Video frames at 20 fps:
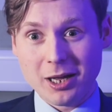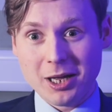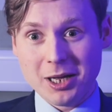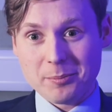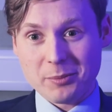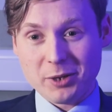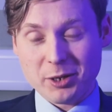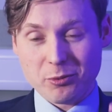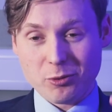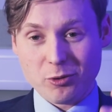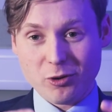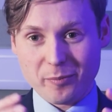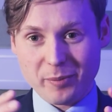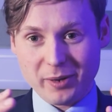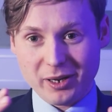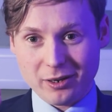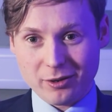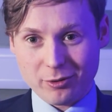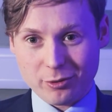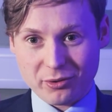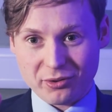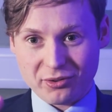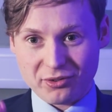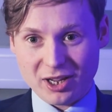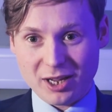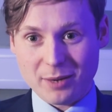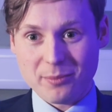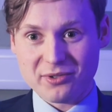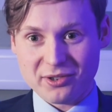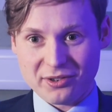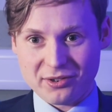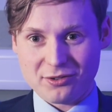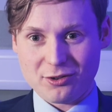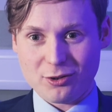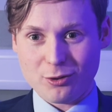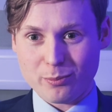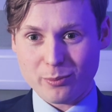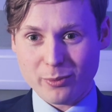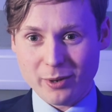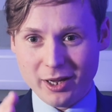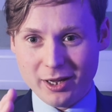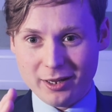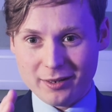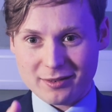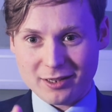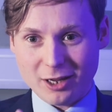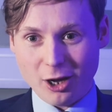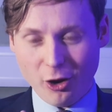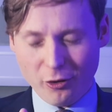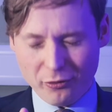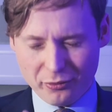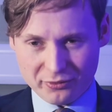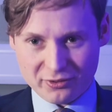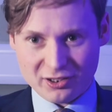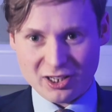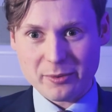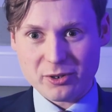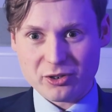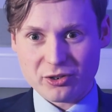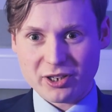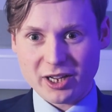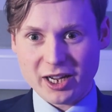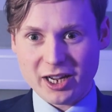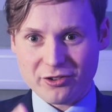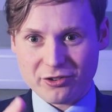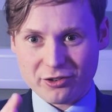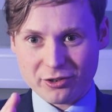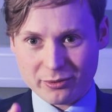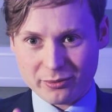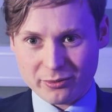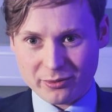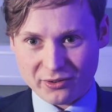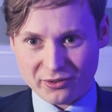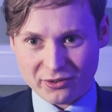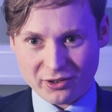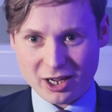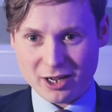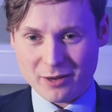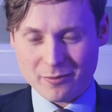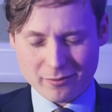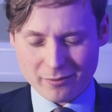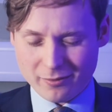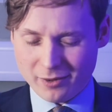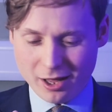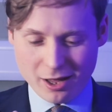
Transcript: people who have been to the same system, so often same education, same